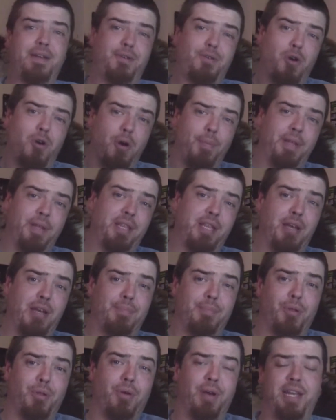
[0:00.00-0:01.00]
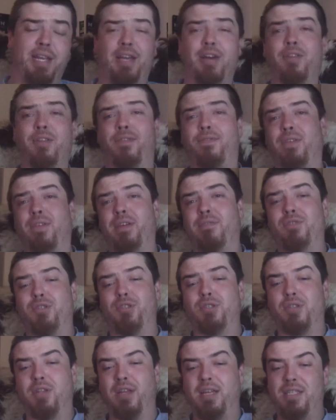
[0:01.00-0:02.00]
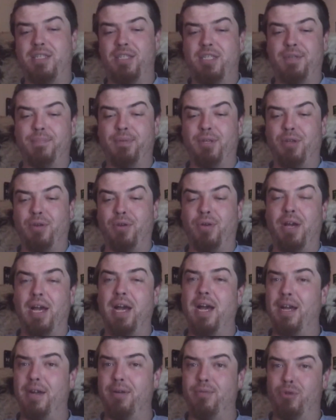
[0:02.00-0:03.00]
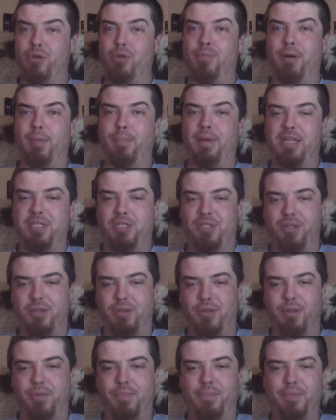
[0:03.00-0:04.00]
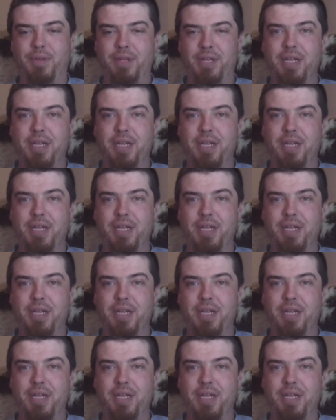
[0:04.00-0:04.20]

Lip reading: Comment down below any other flavours you'd like to see me do, and I'll do my best to do them.